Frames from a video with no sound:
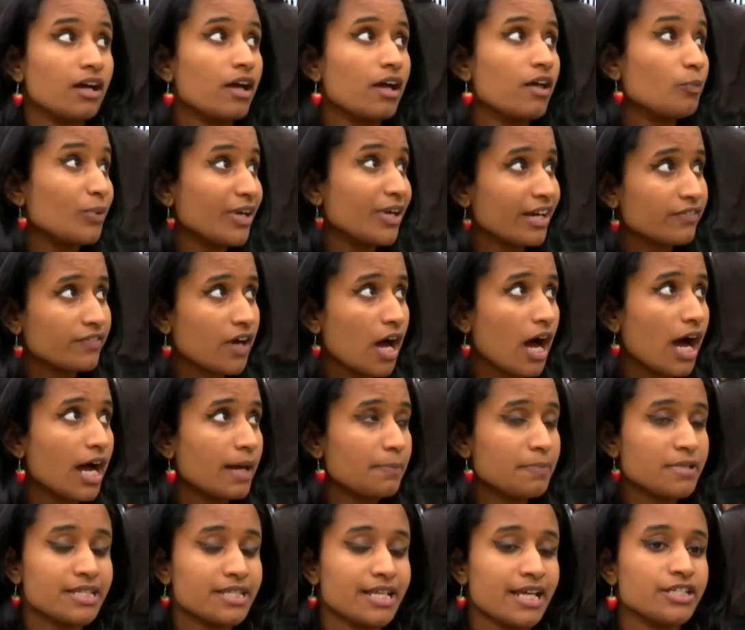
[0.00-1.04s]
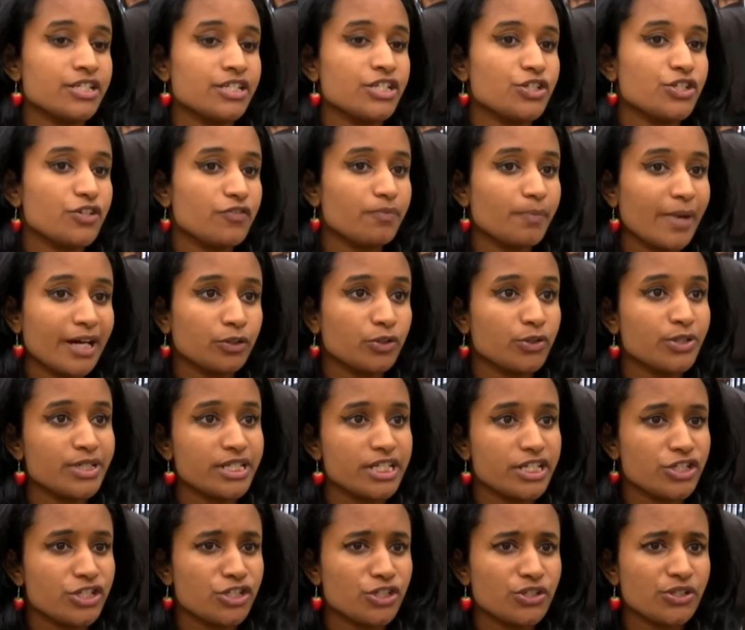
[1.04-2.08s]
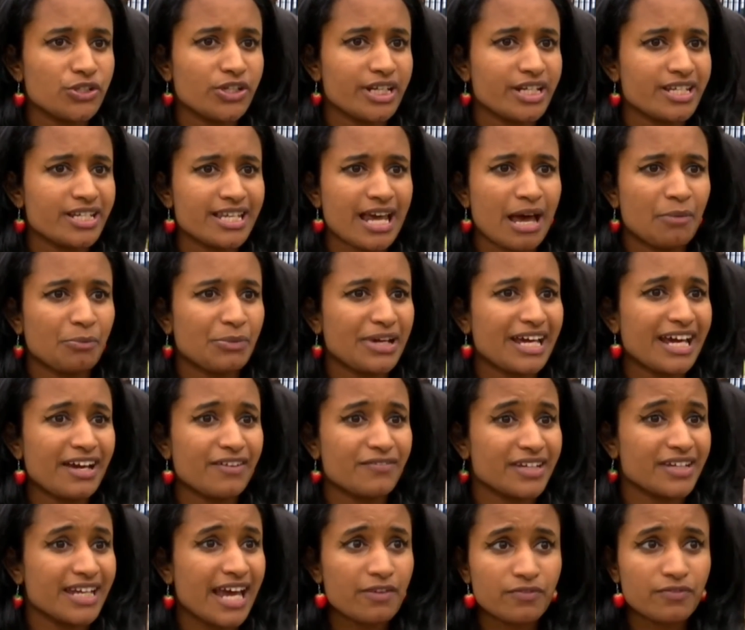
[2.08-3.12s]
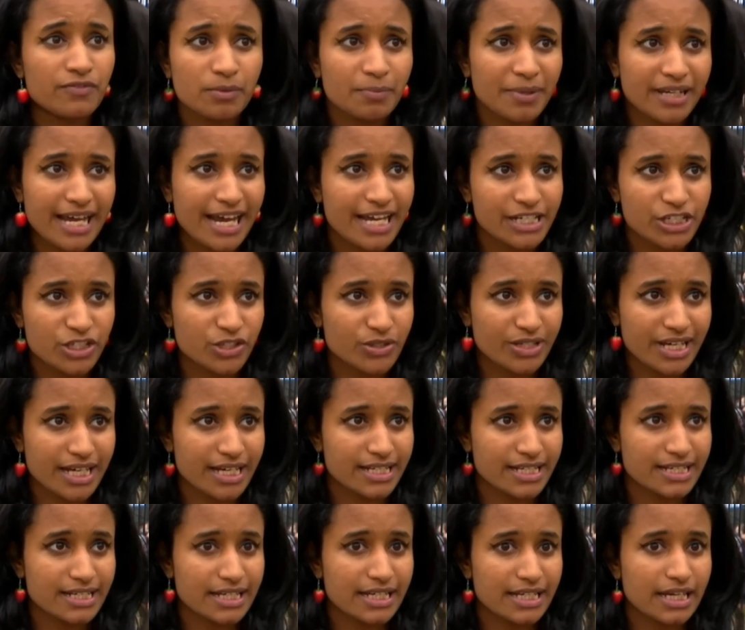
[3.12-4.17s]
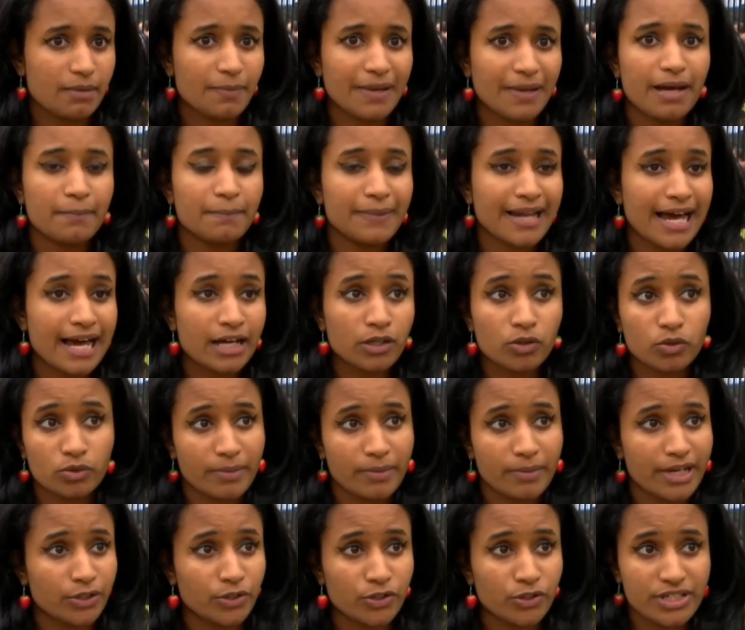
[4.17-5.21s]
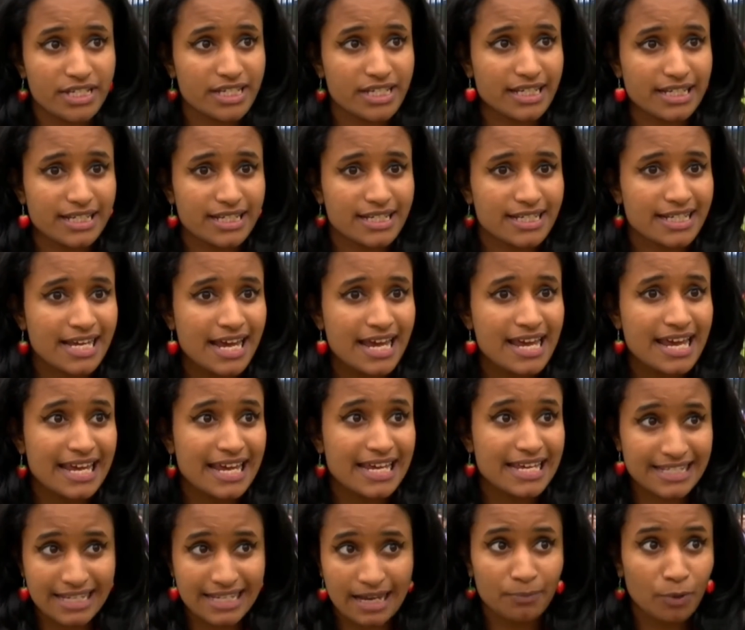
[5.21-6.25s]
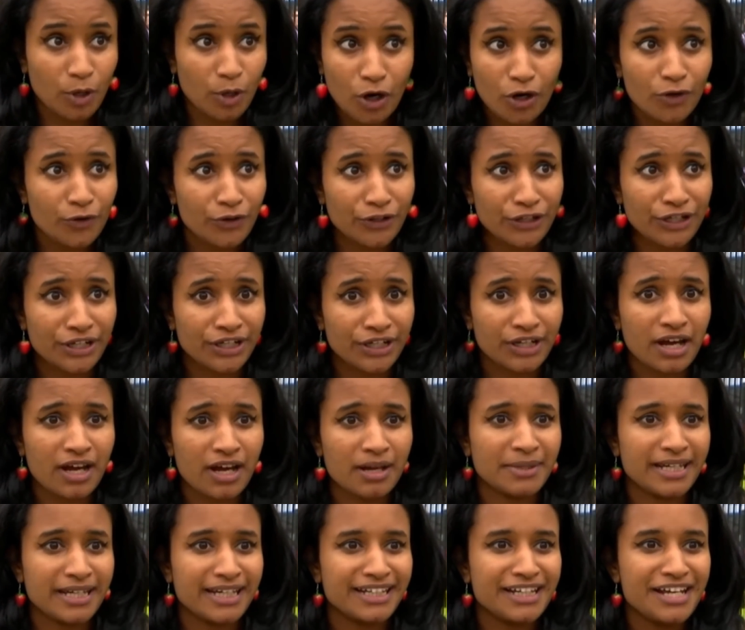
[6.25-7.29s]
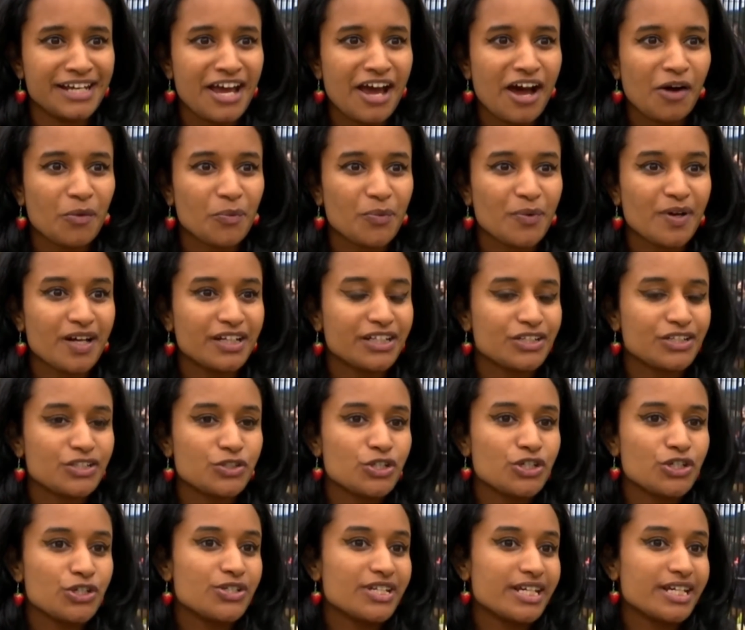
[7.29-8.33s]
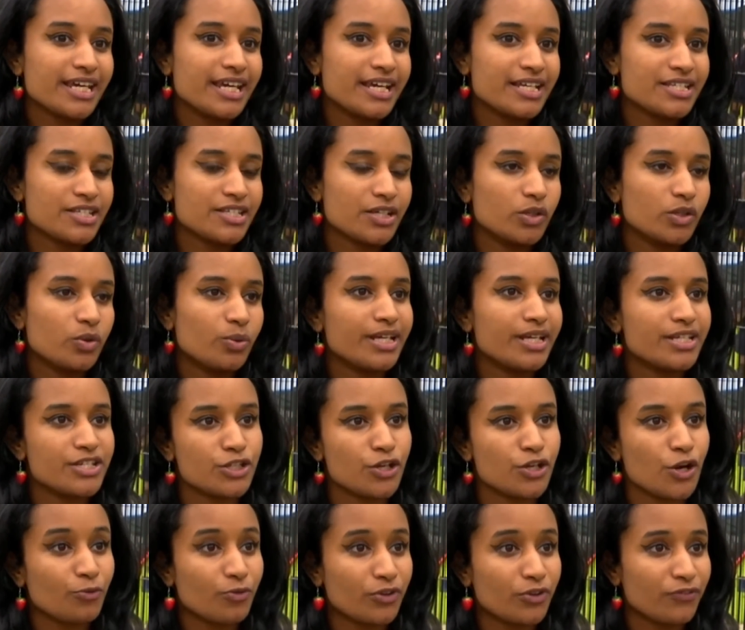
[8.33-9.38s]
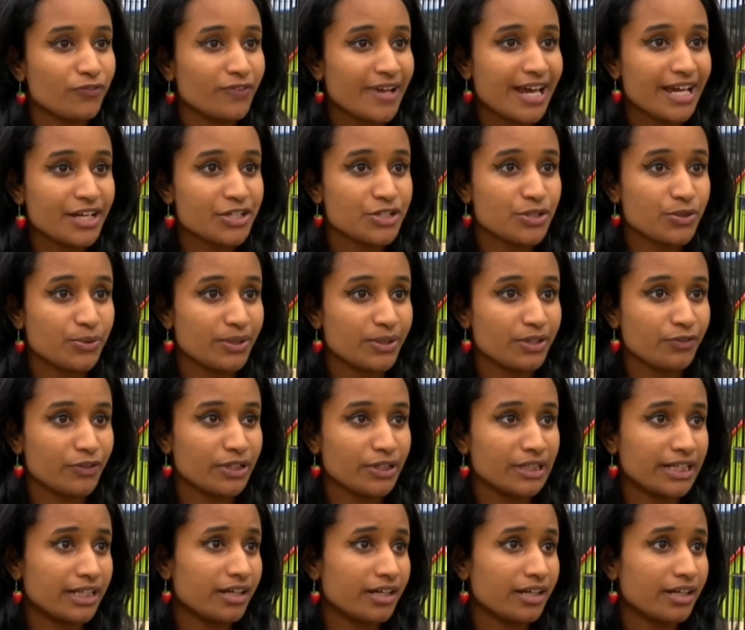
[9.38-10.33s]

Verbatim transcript: that we have a high percentage of minority students and we have never been educated about black or minorities is abhorrent. I mean, Tudor kings and queens don't reflect who we